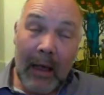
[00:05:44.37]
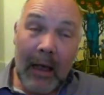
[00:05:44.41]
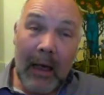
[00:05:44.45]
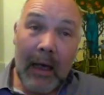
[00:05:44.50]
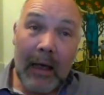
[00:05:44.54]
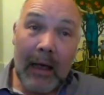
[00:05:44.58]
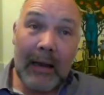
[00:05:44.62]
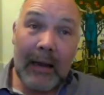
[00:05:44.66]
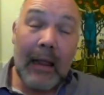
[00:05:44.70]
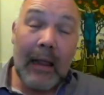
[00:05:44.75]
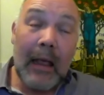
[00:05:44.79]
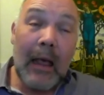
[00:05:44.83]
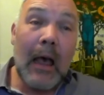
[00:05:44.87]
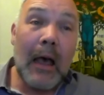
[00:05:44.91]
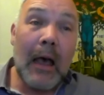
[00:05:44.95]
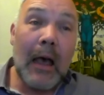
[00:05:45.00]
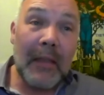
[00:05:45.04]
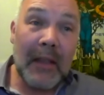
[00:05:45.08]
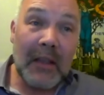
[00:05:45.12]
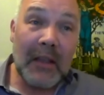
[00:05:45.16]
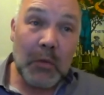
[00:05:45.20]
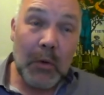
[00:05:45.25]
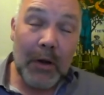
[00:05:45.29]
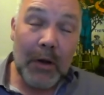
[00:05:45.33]
And
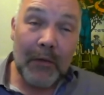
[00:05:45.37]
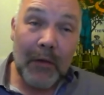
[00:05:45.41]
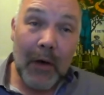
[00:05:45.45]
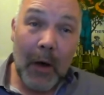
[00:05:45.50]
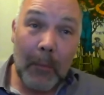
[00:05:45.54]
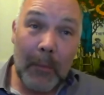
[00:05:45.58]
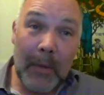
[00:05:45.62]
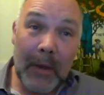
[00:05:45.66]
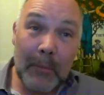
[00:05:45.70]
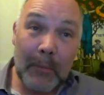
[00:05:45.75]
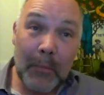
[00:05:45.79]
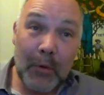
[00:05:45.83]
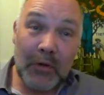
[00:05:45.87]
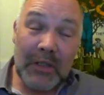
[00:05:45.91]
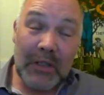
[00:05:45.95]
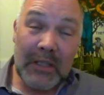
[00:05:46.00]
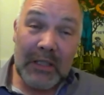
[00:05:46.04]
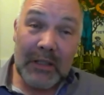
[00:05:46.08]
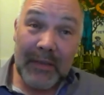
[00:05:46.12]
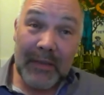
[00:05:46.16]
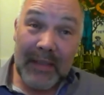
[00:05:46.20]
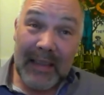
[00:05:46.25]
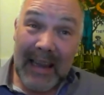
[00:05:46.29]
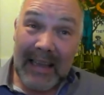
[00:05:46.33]
that's one of our big pushes
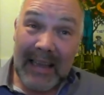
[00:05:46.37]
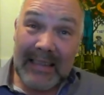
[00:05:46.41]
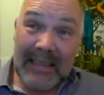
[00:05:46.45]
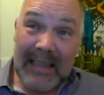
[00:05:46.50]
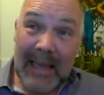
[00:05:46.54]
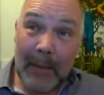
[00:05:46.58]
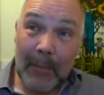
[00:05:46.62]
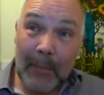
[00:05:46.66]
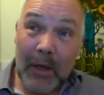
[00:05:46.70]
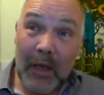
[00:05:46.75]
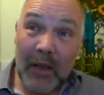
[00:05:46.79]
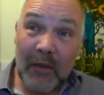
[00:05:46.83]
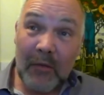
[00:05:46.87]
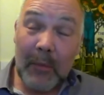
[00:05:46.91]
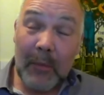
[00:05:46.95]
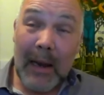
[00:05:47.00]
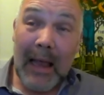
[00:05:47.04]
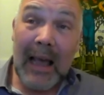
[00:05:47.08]
for the next Labour government,